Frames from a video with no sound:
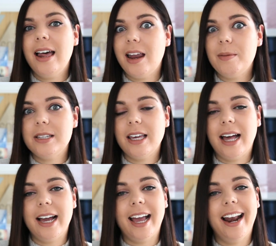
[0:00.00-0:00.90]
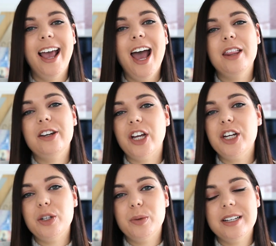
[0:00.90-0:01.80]
Let me say that again. The
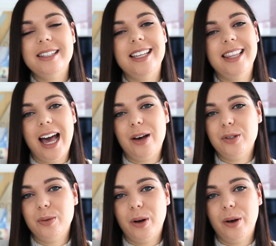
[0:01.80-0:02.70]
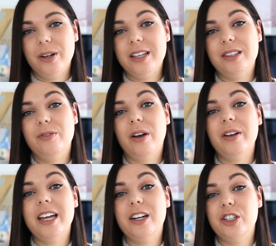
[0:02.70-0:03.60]
change you want to see in the outer world is the
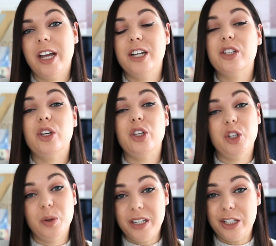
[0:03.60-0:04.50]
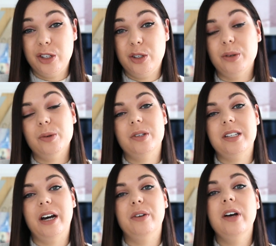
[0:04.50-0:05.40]
very inner change that you need to do
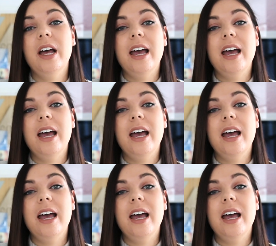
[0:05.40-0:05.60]
yourself.